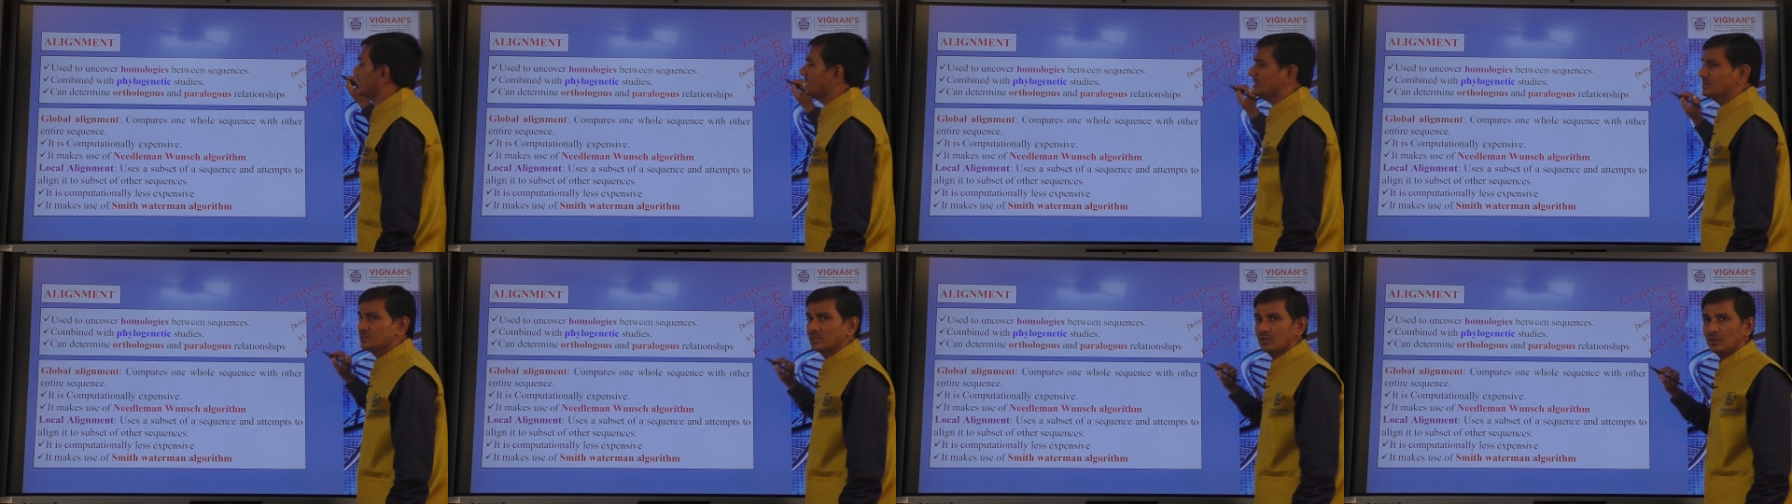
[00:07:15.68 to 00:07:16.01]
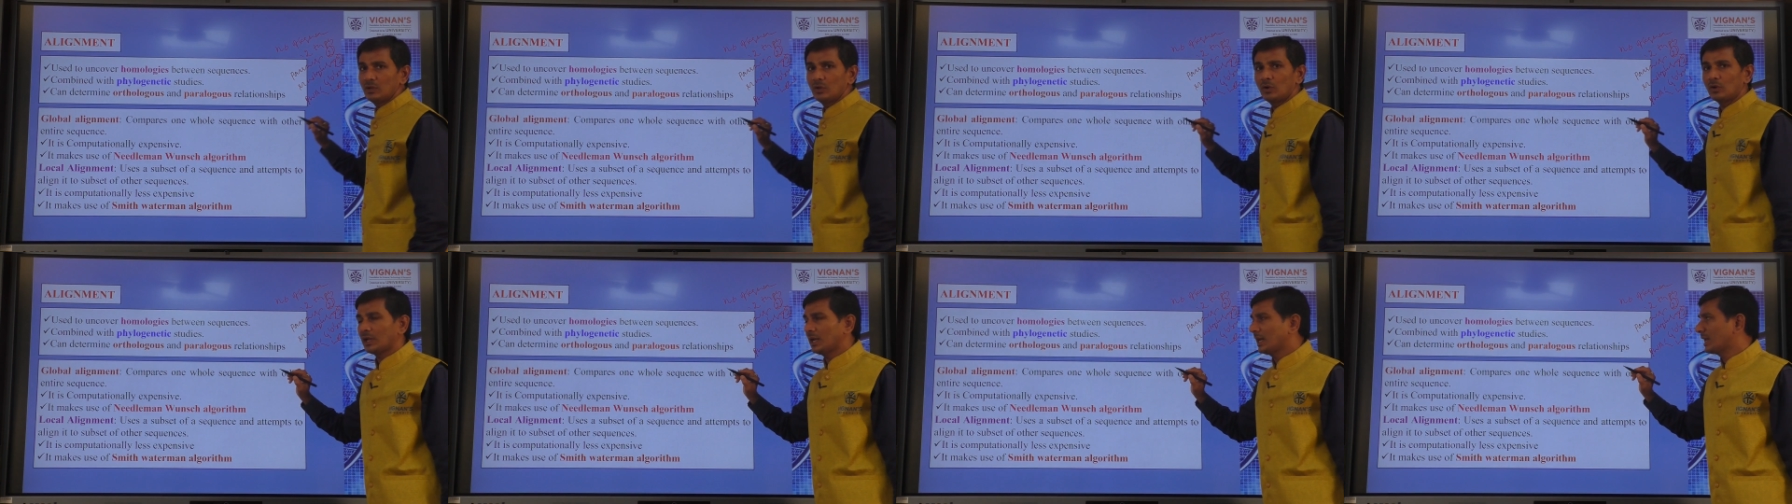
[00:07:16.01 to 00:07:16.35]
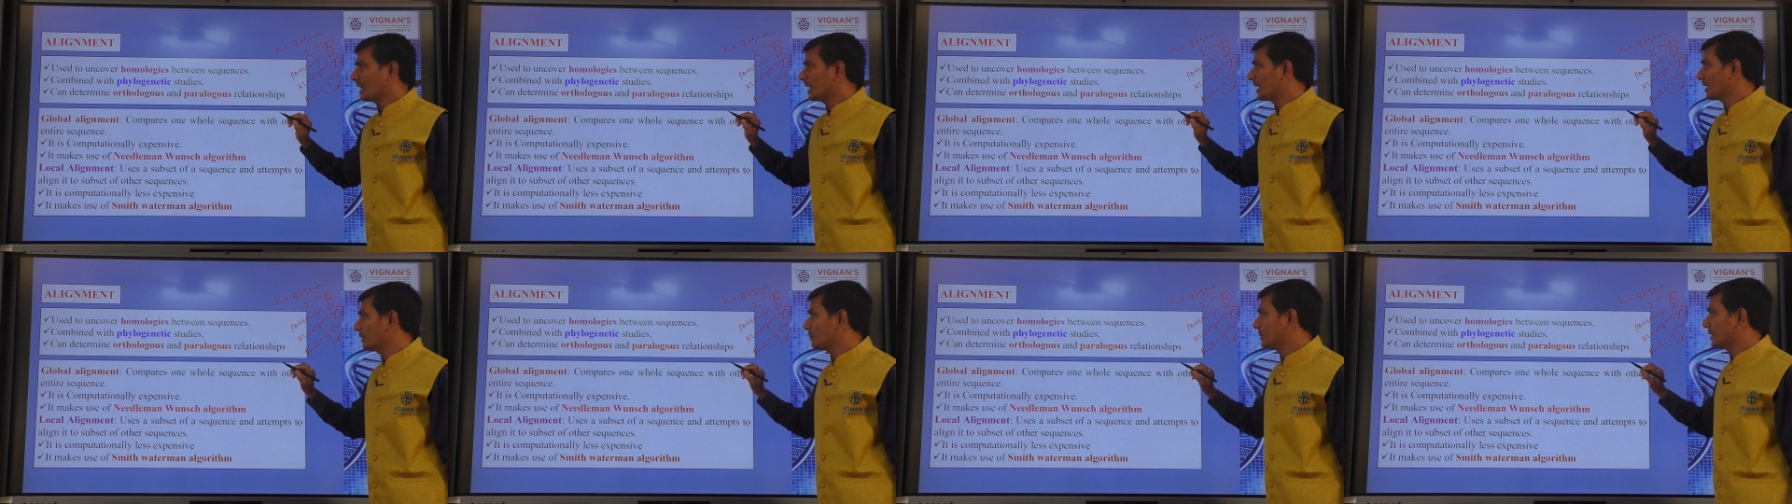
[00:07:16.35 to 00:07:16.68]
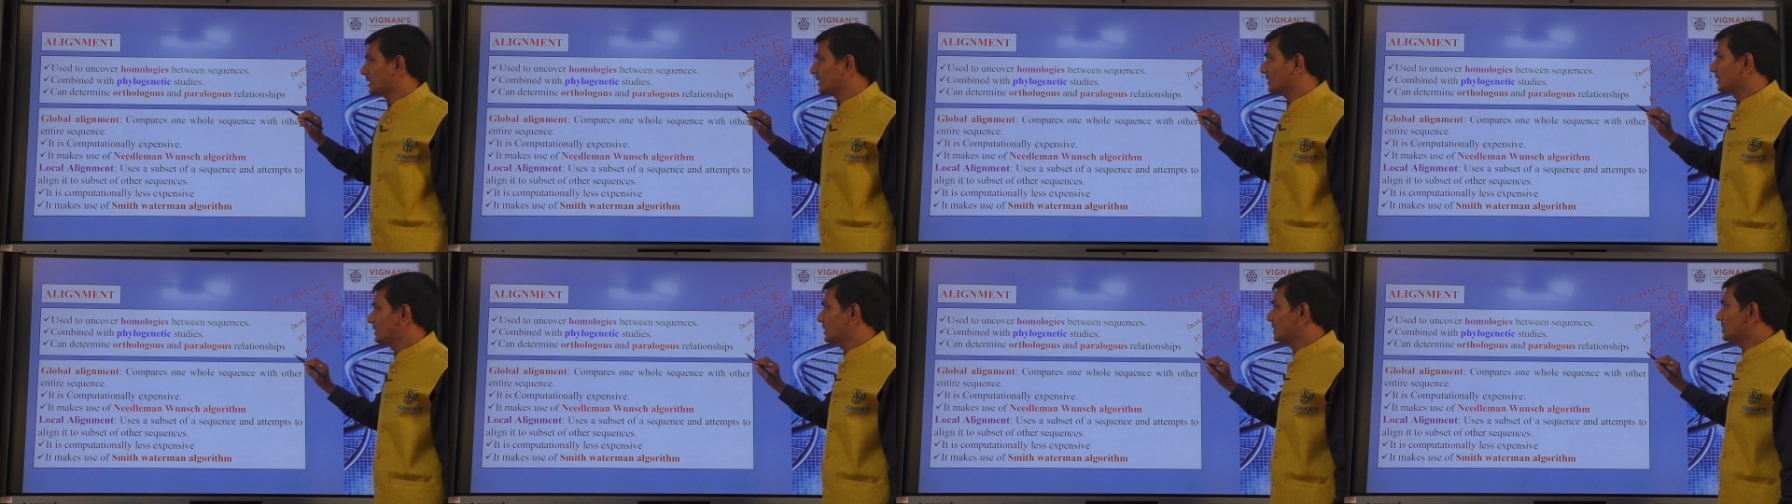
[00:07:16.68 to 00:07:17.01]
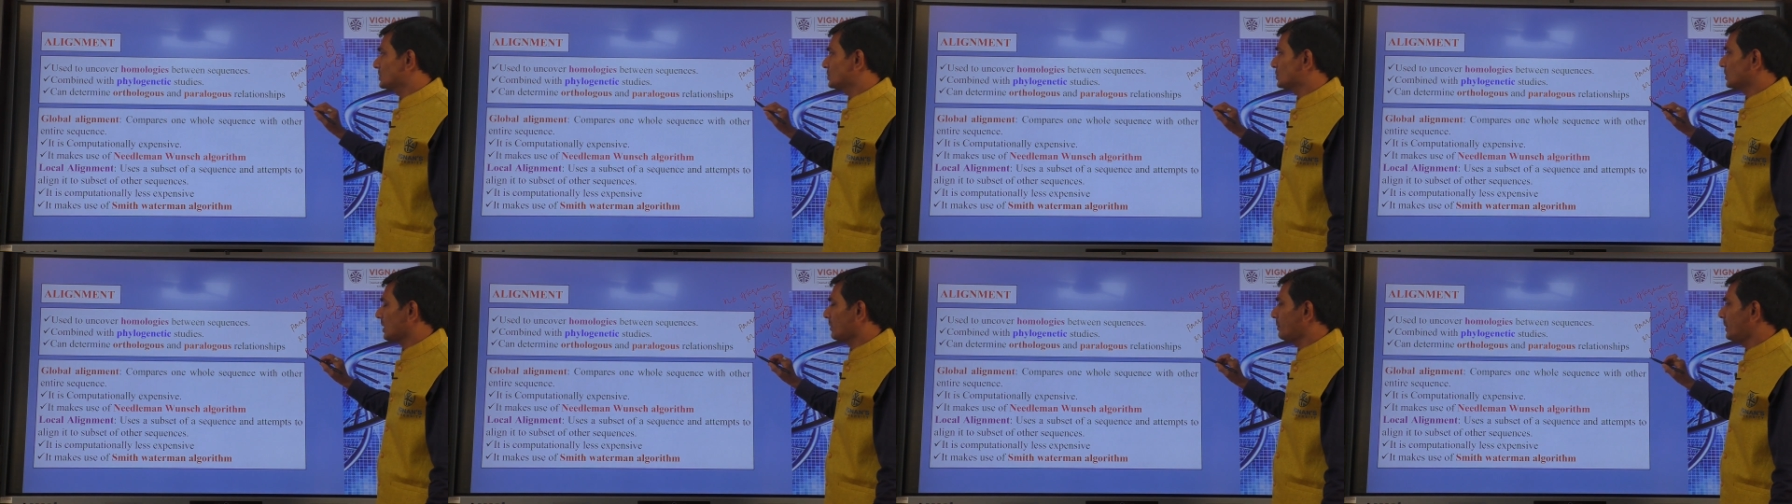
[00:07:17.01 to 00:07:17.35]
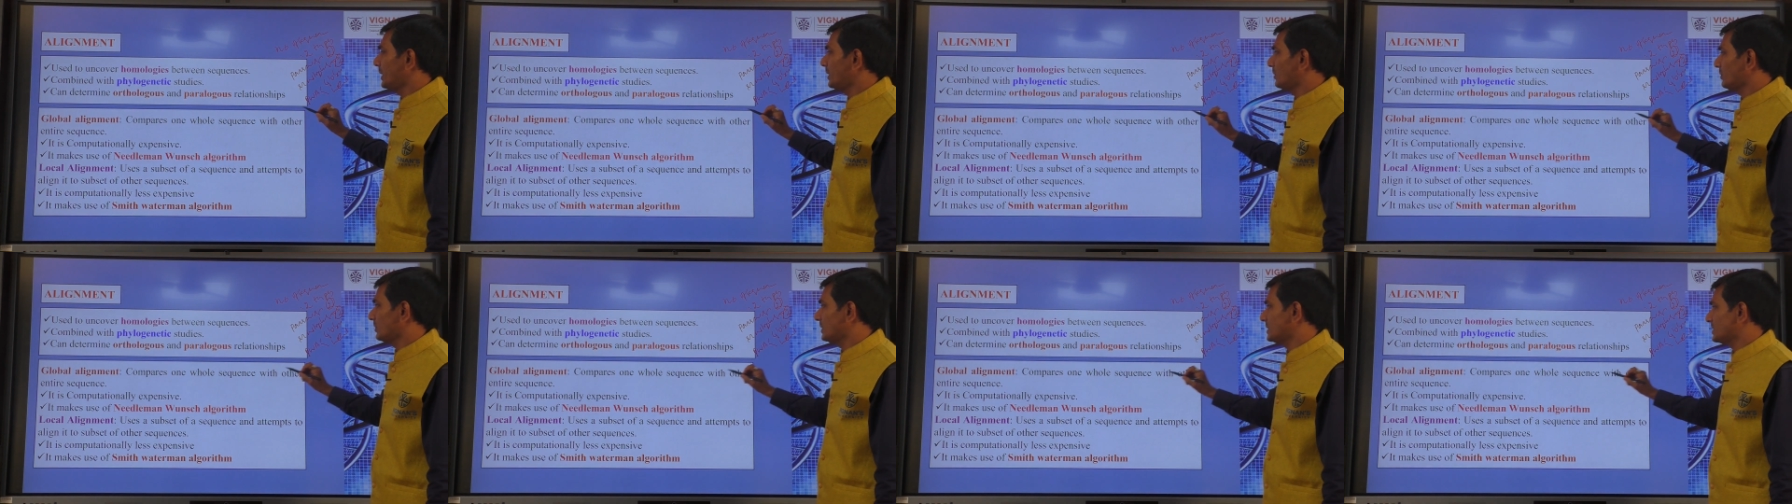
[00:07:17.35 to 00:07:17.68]
is local alignment. So,
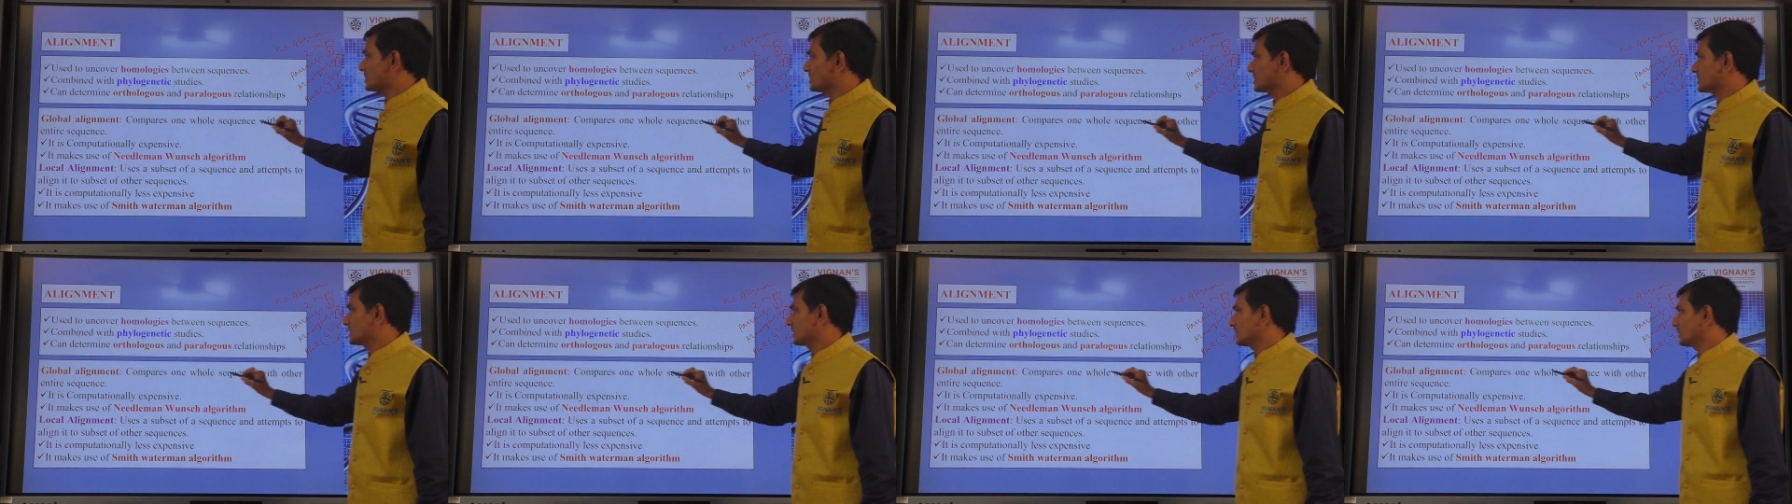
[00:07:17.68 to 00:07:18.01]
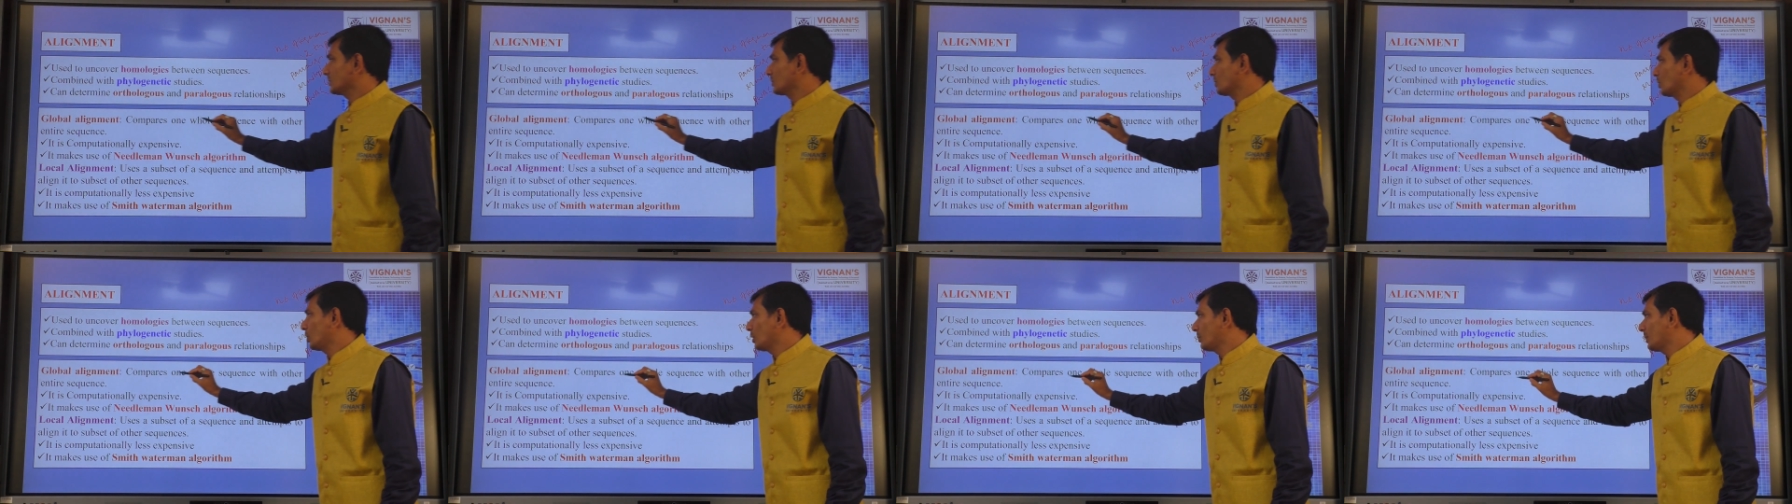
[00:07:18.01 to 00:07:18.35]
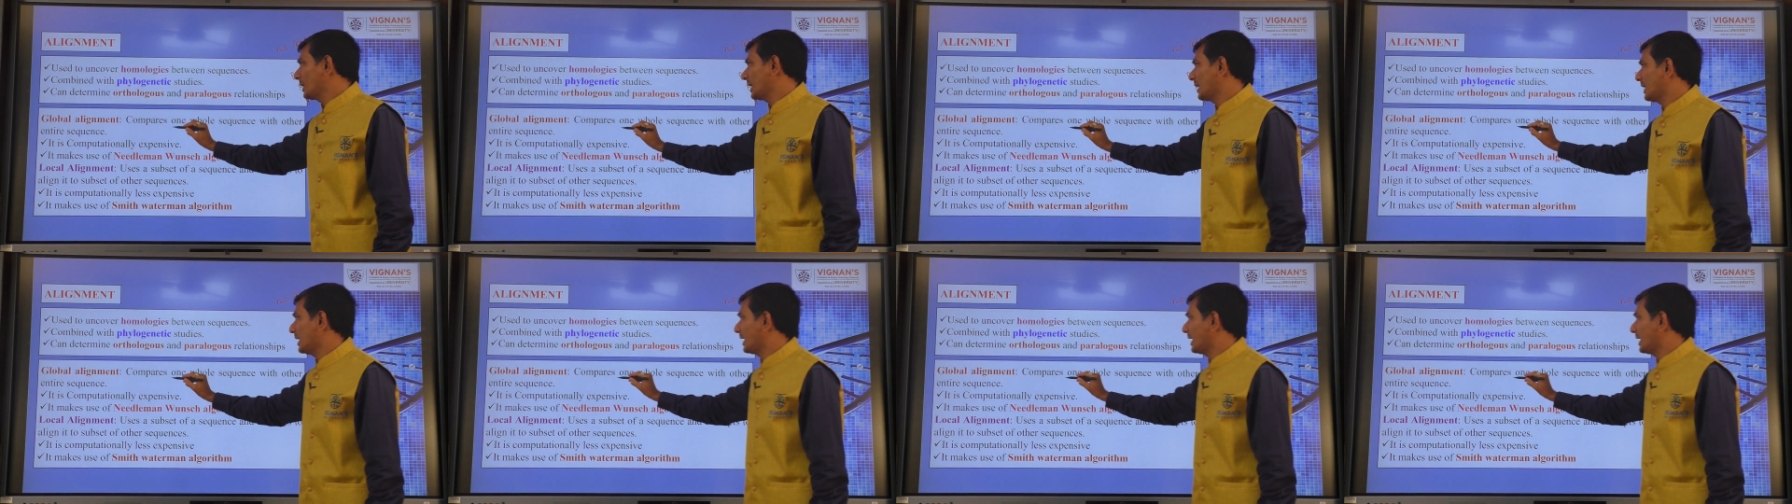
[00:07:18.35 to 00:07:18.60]
coming to this global